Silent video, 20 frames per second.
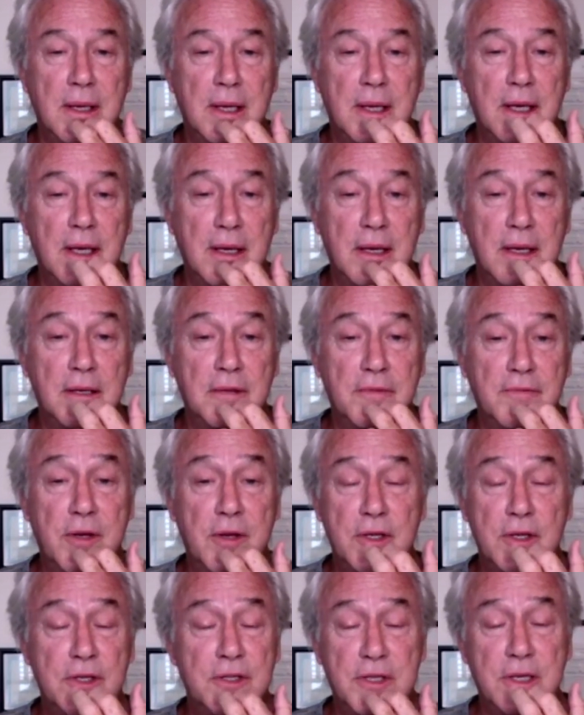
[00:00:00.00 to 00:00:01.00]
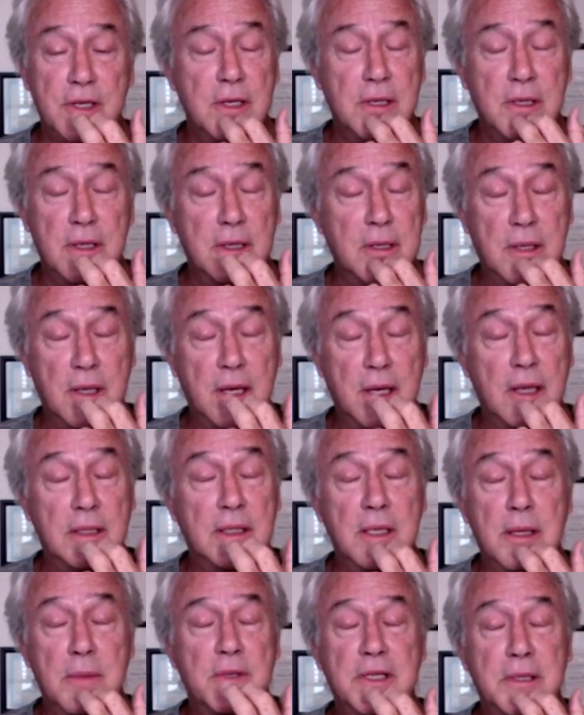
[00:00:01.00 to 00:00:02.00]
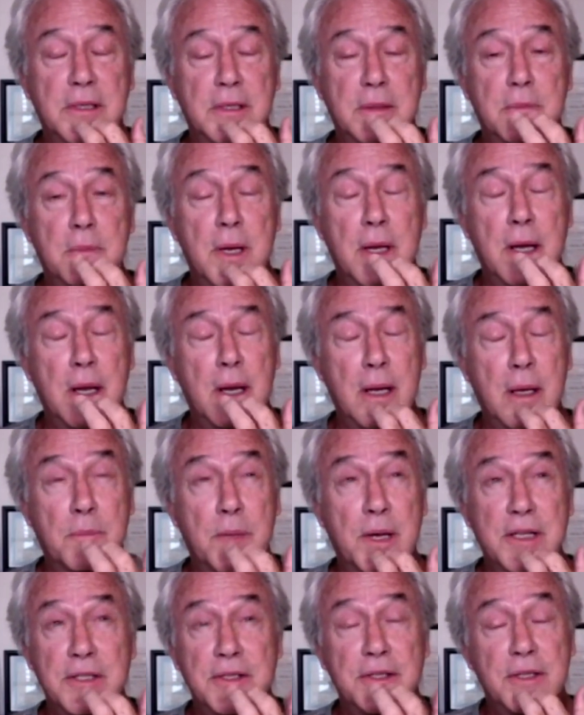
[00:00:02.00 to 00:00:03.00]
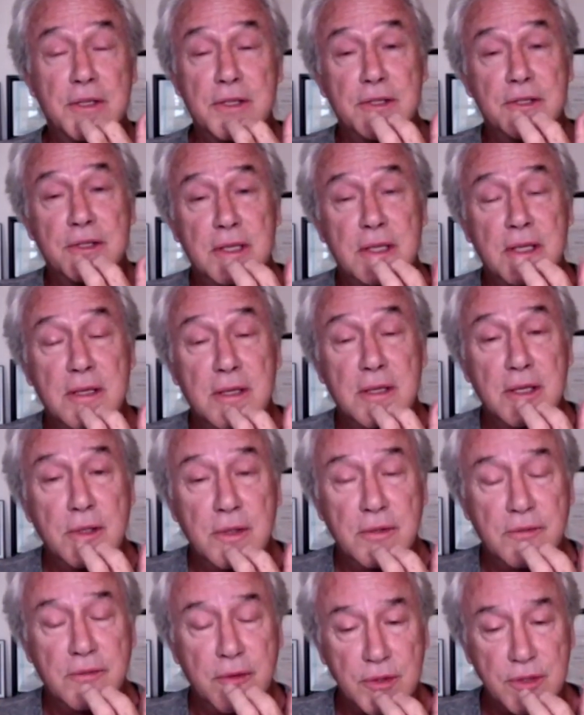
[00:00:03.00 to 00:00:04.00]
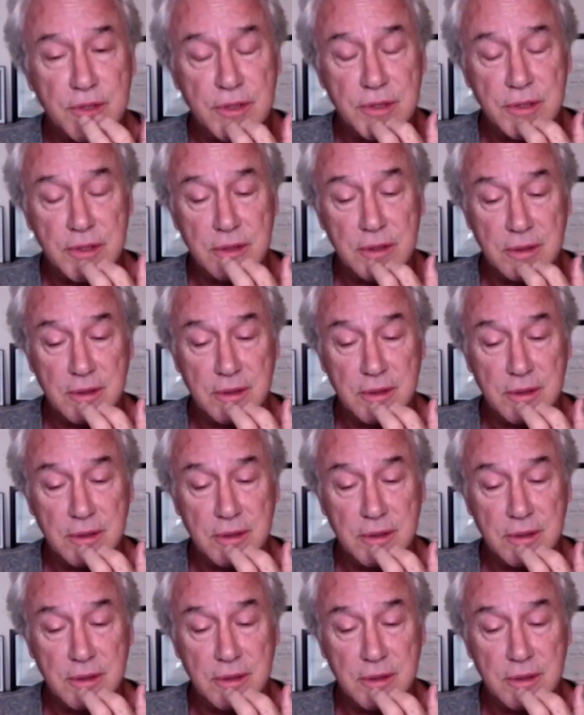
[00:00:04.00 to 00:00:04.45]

If there is an unlimited abundance in the universe,